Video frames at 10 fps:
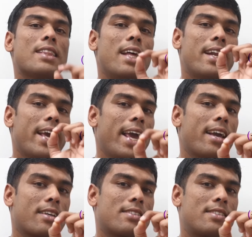then
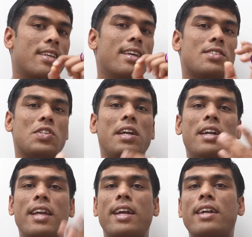x is
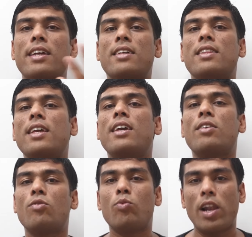indicating
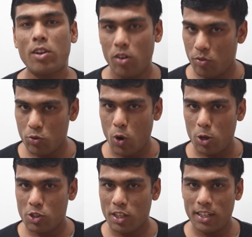the value of
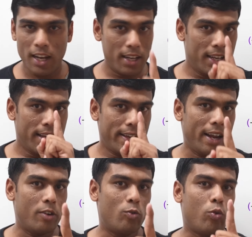cos theta
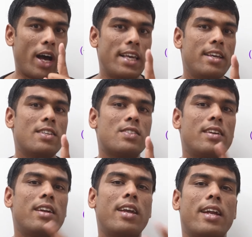and y is
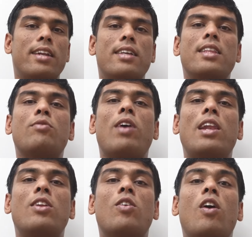indicating the
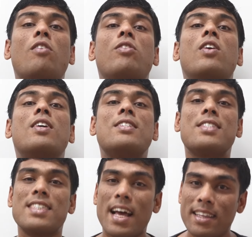value of
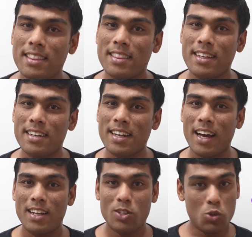sine
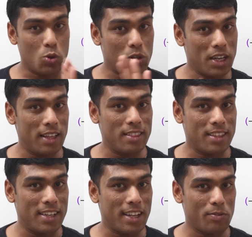theta. So tan
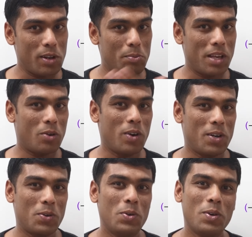theta will be equal
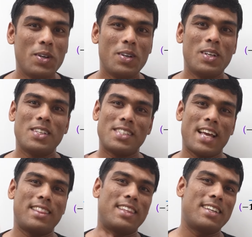to
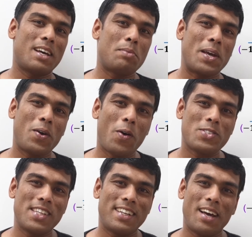sine theta by
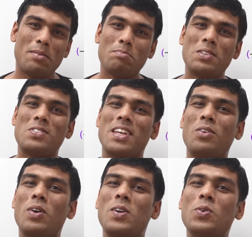cos theta, means
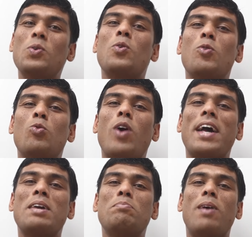equal to
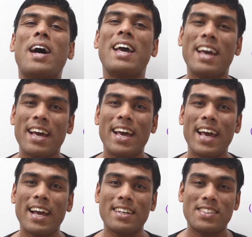y by
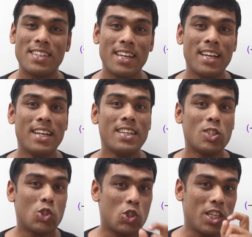x.
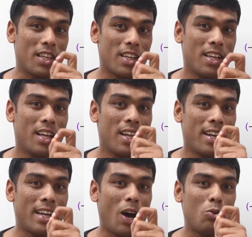See,
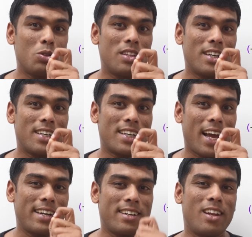now the
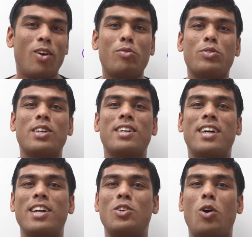title of
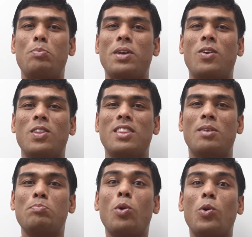the topic on the
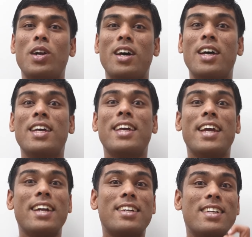board,
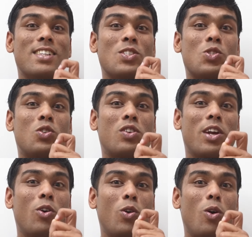it is
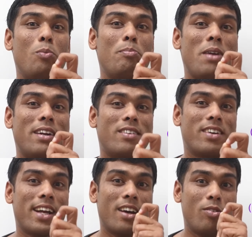
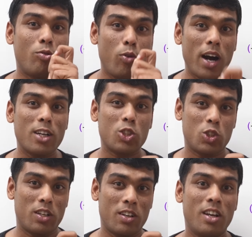trigonometric
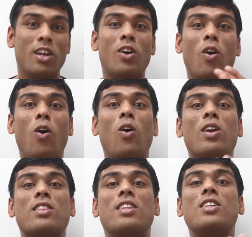function
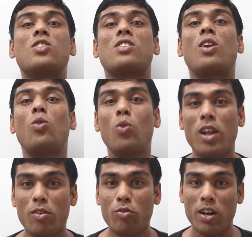or the
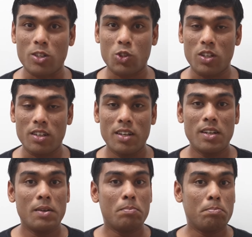circular function,
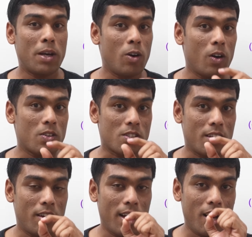because
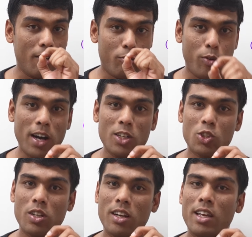a
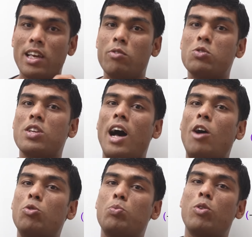function gives
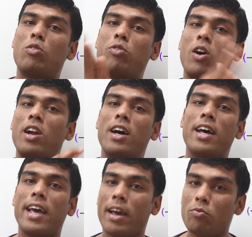output
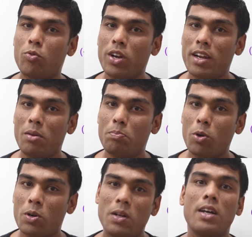for every
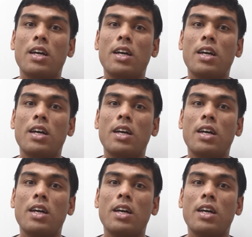input.